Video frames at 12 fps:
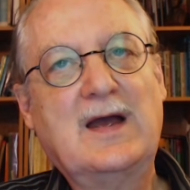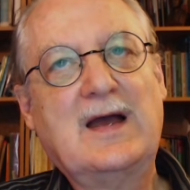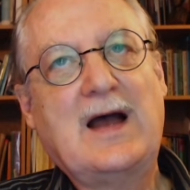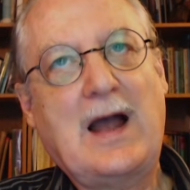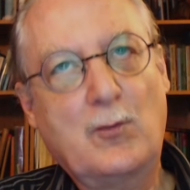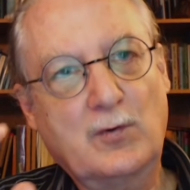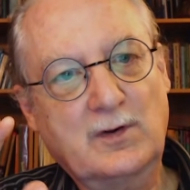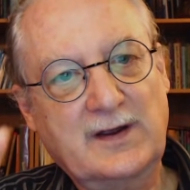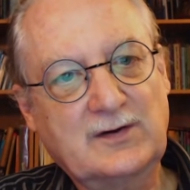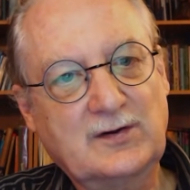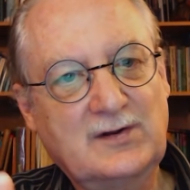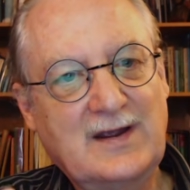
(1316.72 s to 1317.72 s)
I would like
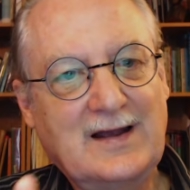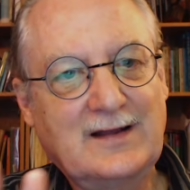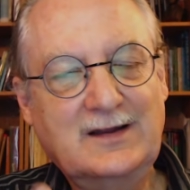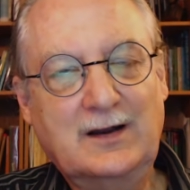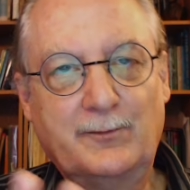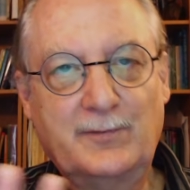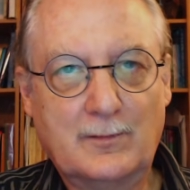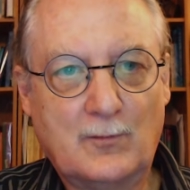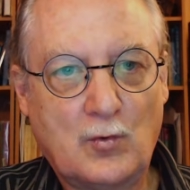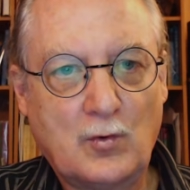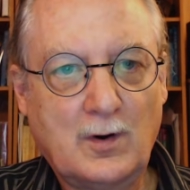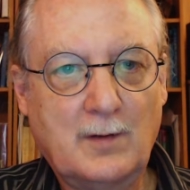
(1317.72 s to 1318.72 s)
to say a little bit
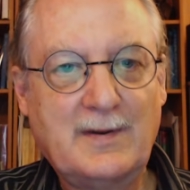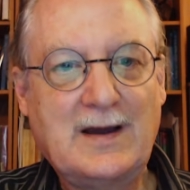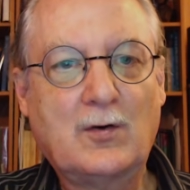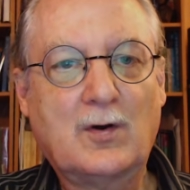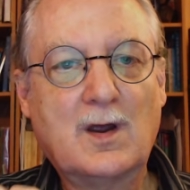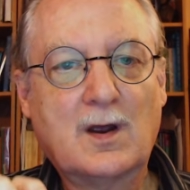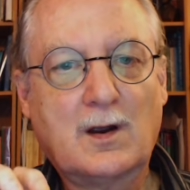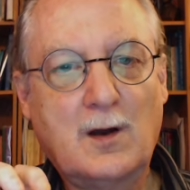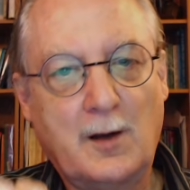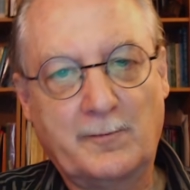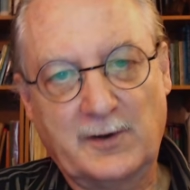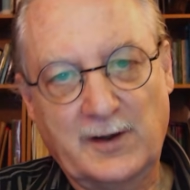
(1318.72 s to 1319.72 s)
more about
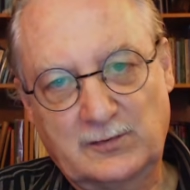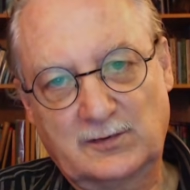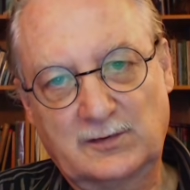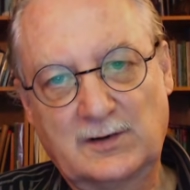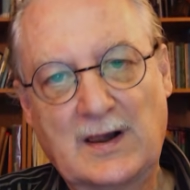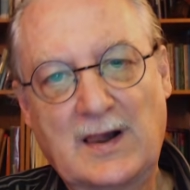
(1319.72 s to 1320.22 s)
complexes.